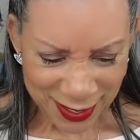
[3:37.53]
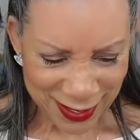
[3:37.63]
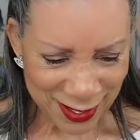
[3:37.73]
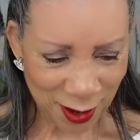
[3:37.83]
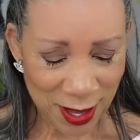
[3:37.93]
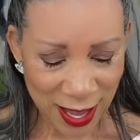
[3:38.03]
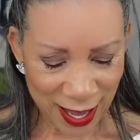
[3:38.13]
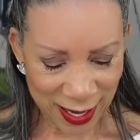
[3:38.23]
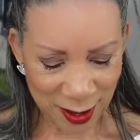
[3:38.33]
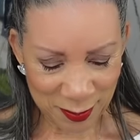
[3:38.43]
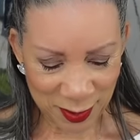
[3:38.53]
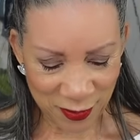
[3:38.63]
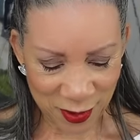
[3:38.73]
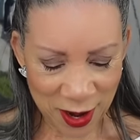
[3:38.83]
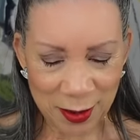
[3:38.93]
So, and I,
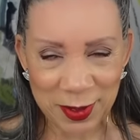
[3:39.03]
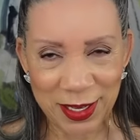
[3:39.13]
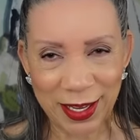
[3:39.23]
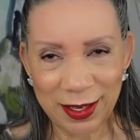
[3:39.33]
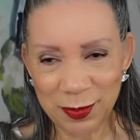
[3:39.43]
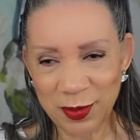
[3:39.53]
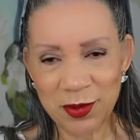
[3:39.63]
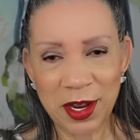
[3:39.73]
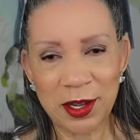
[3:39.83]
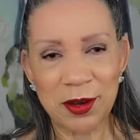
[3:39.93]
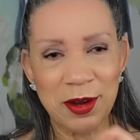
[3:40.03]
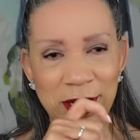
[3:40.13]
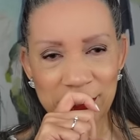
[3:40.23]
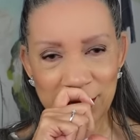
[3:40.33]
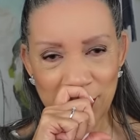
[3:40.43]
before I begin, before I go
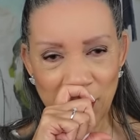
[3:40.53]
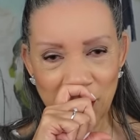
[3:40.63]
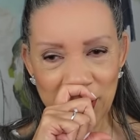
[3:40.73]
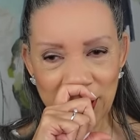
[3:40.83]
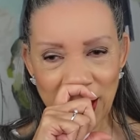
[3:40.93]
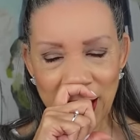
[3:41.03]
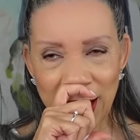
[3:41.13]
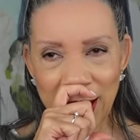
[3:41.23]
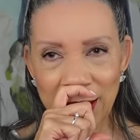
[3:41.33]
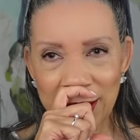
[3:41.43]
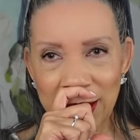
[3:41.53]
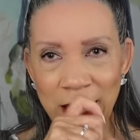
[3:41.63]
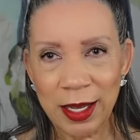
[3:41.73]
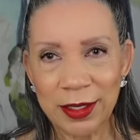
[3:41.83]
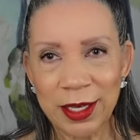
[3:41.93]
on to, I want
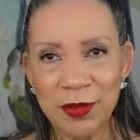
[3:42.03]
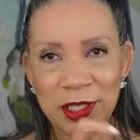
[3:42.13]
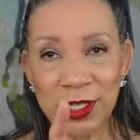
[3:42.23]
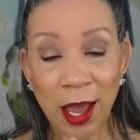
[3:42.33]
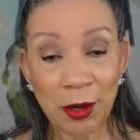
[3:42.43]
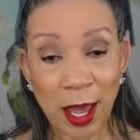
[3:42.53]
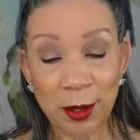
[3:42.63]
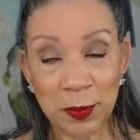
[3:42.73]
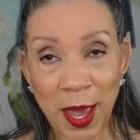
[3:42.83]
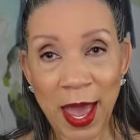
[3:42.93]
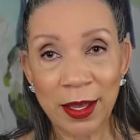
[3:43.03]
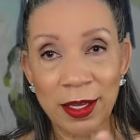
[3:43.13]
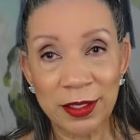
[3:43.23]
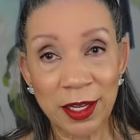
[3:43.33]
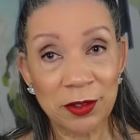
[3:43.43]
to uh, give a shout out back,
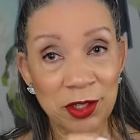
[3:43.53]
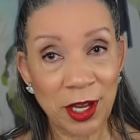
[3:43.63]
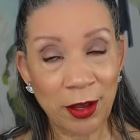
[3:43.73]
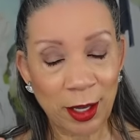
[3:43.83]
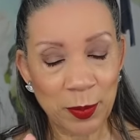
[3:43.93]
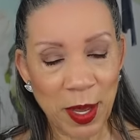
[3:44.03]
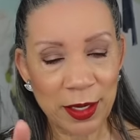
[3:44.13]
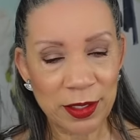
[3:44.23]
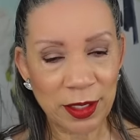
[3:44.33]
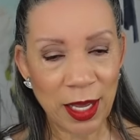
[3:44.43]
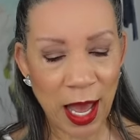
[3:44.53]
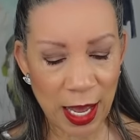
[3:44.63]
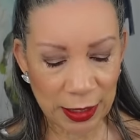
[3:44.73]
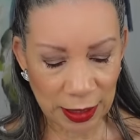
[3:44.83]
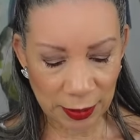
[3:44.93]
another shout out back to
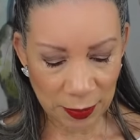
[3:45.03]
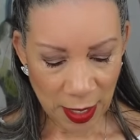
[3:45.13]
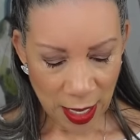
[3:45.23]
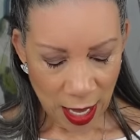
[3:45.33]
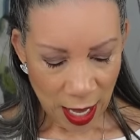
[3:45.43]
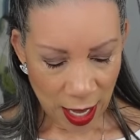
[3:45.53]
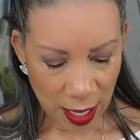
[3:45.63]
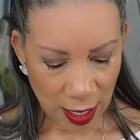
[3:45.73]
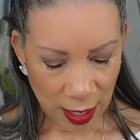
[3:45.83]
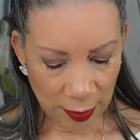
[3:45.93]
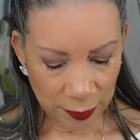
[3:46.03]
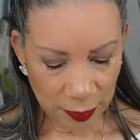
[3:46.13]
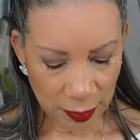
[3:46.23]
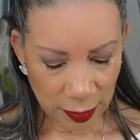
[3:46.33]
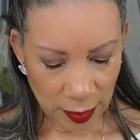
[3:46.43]
Connie. Um,
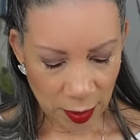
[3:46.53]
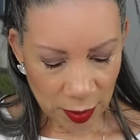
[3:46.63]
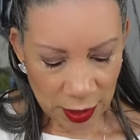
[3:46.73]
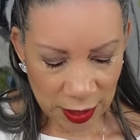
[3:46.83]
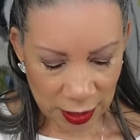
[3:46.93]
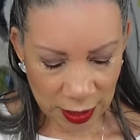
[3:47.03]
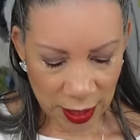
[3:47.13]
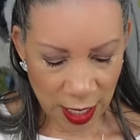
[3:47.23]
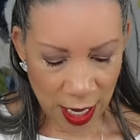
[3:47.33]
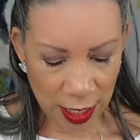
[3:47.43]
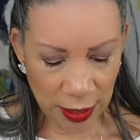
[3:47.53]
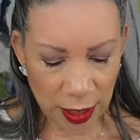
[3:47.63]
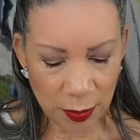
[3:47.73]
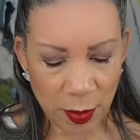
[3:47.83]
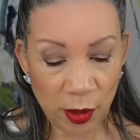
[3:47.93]
what is this?
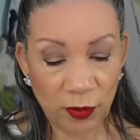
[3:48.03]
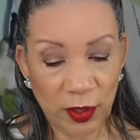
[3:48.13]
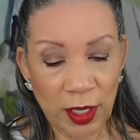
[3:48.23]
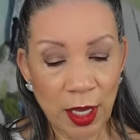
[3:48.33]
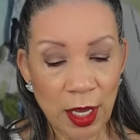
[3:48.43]
Connie Murphy.